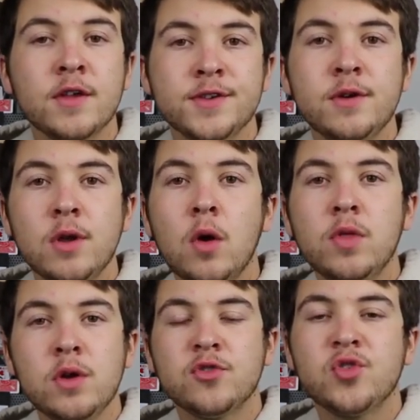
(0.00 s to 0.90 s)
so you know
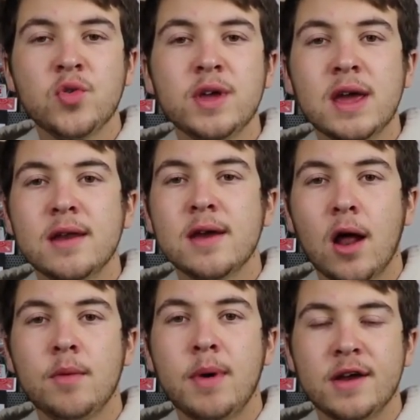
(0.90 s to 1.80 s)
that you're truly getting an
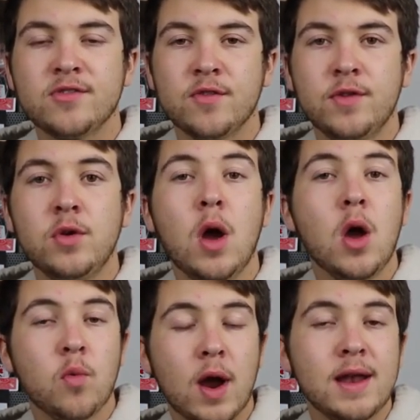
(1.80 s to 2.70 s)
unbiased review
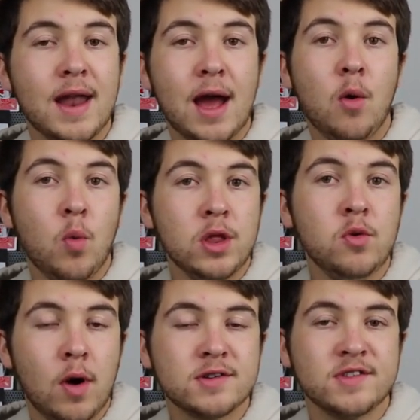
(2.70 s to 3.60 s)
right now when
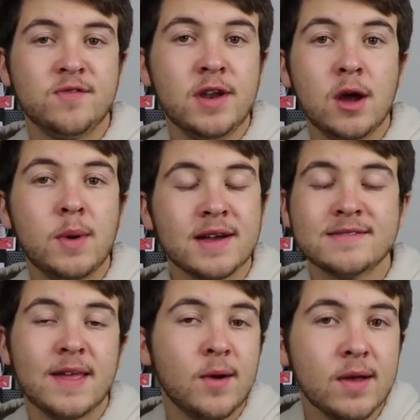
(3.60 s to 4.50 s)
you watch this video
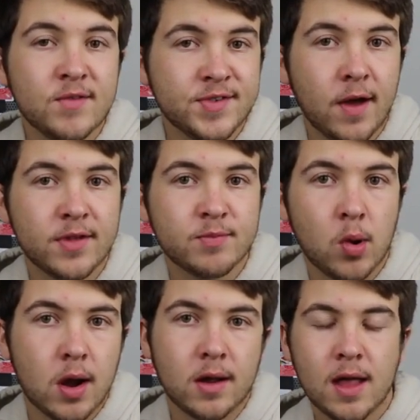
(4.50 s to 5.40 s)
because they don't even sell this
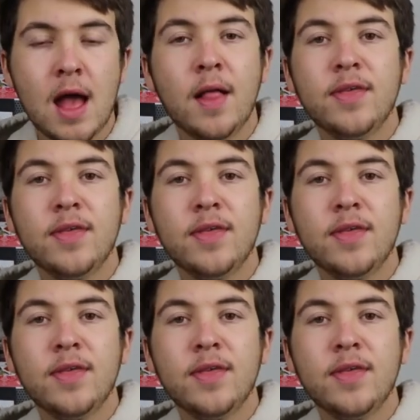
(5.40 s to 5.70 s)
product.